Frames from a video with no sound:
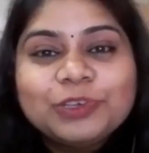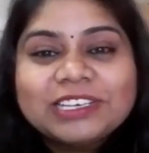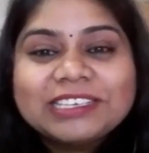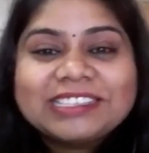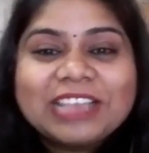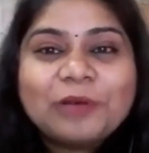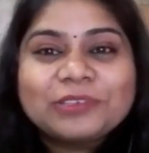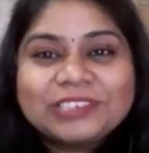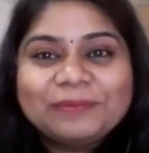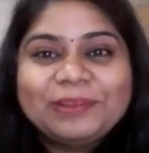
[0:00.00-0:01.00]
years
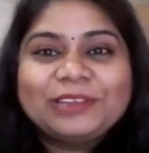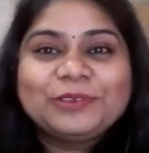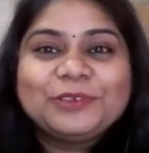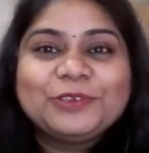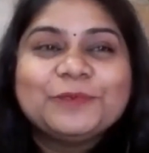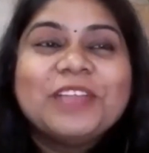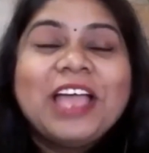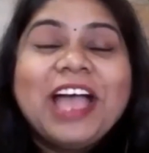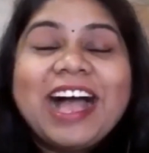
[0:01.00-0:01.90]
now, similar to you.